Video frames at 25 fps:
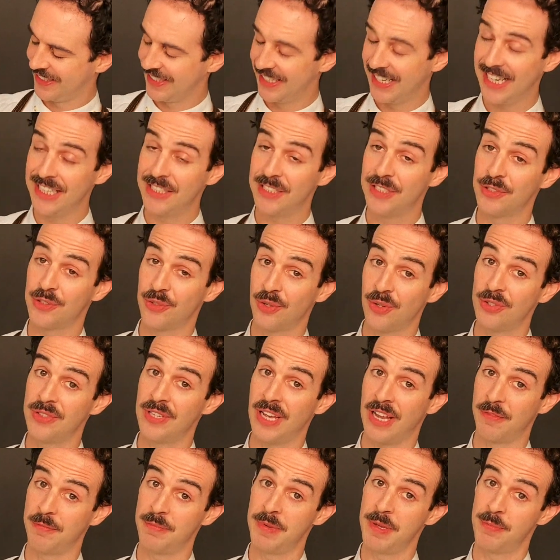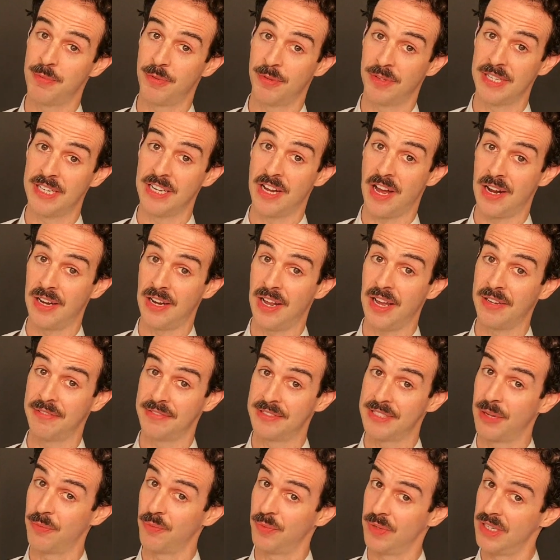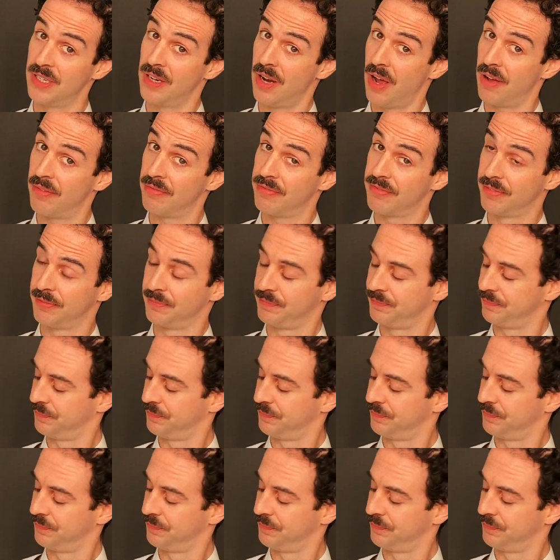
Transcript: It is good to have people in our lives that we love.